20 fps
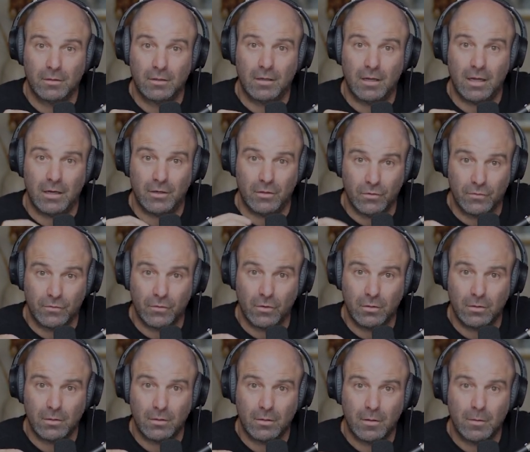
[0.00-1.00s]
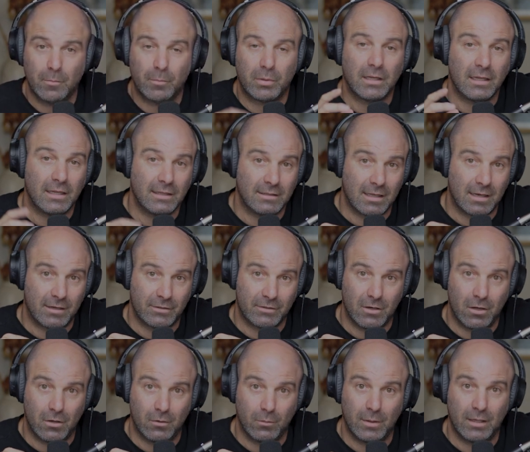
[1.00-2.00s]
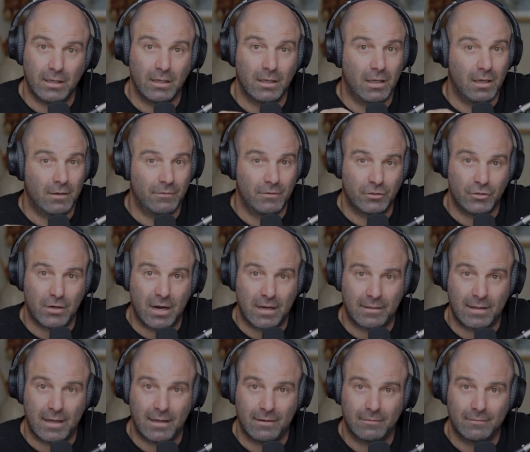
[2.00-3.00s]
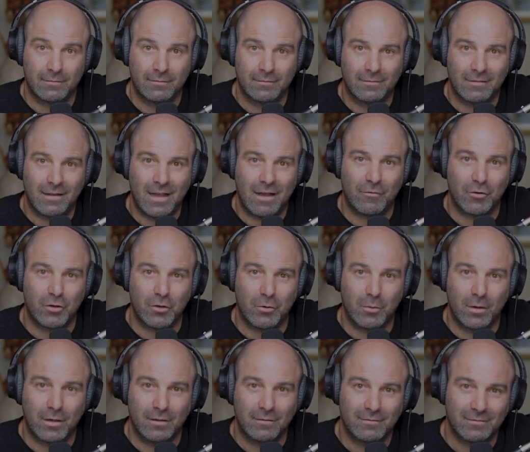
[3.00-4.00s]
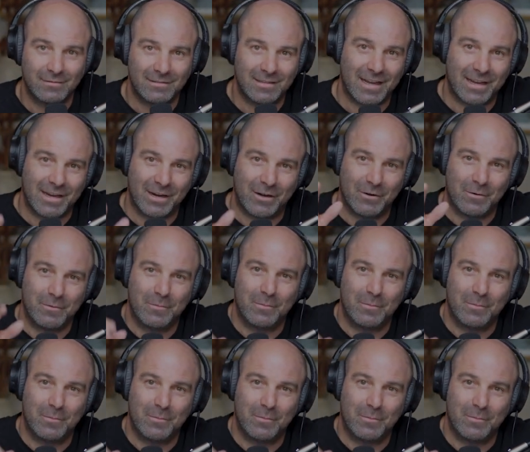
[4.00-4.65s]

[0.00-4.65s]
and useful? Please let us know. We'd love to track that. Have a good one. Take care.